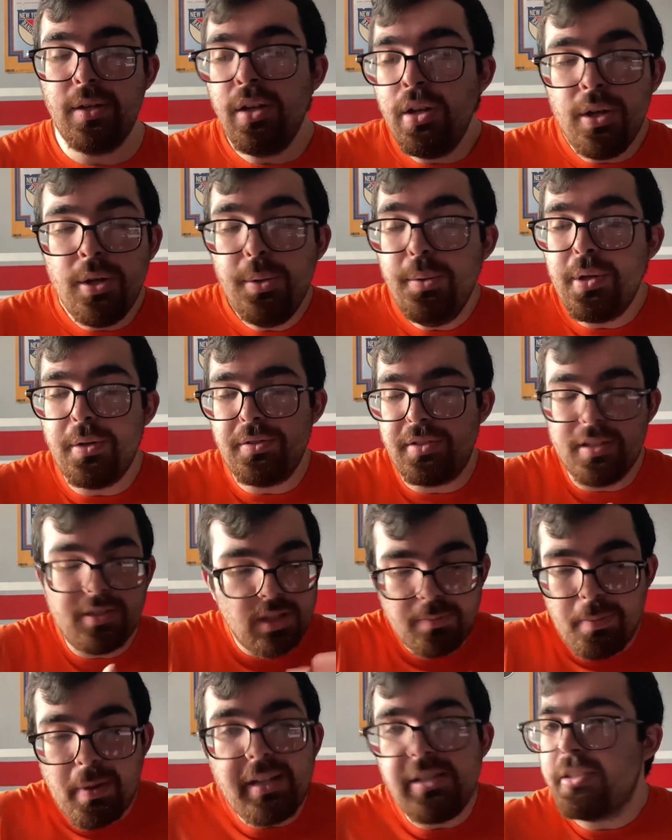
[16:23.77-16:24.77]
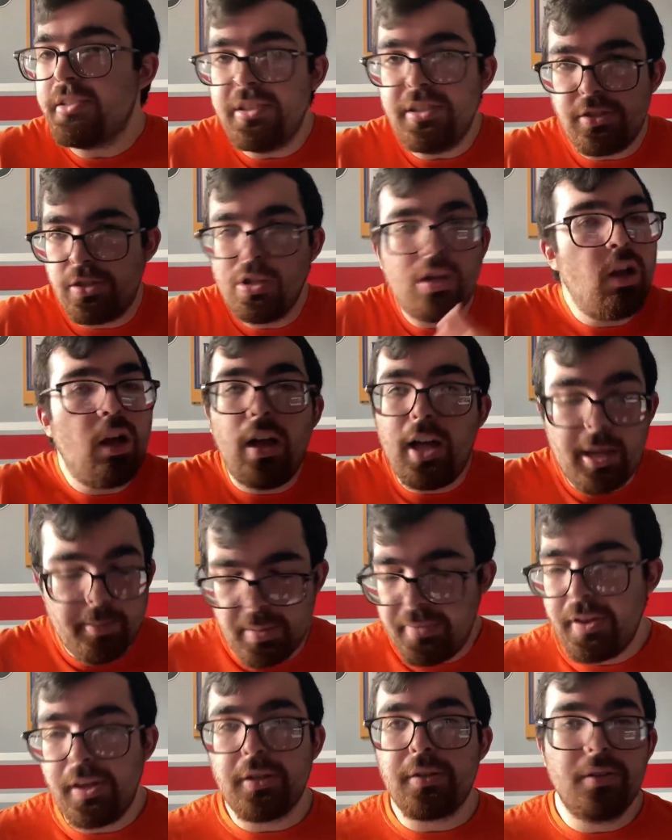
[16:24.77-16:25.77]
Who knows? This is basically just all
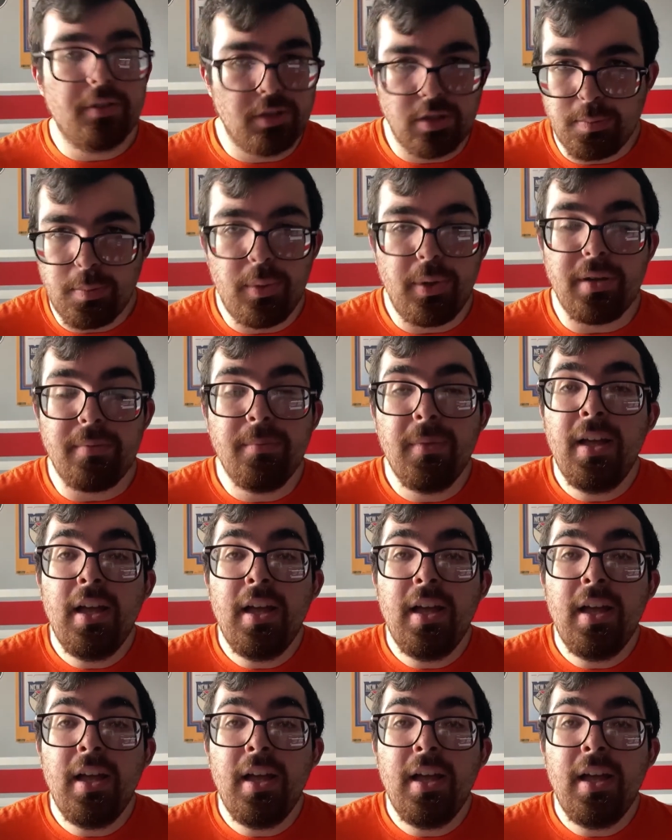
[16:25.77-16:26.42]
hypothetical at this point.